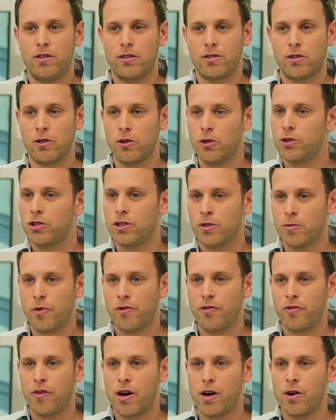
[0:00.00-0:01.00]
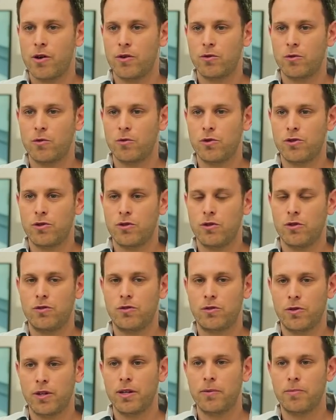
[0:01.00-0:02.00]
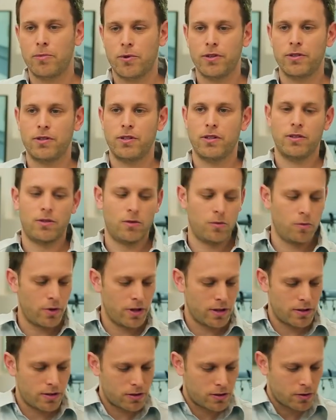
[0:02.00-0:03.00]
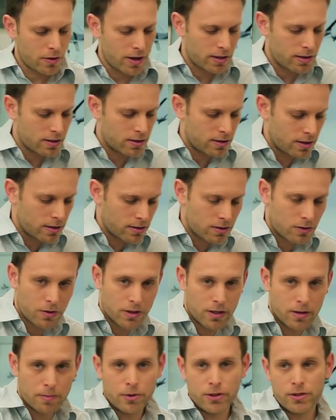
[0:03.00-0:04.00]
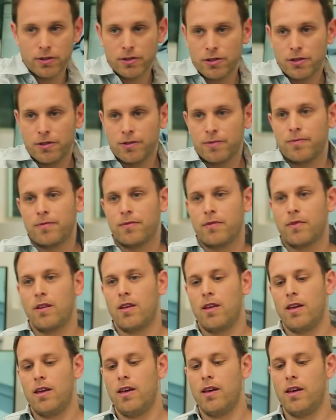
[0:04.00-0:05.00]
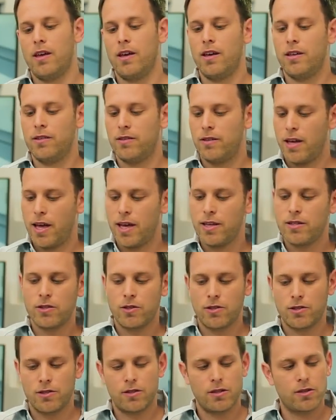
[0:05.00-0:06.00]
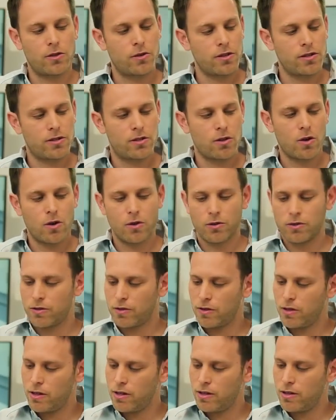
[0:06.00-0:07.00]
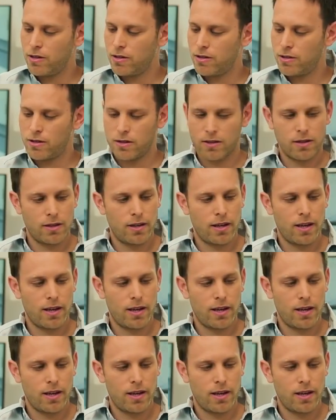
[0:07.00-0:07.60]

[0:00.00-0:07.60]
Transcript: The solution we found was to three D print it with Stratasys three D printer. And as you can see, the result is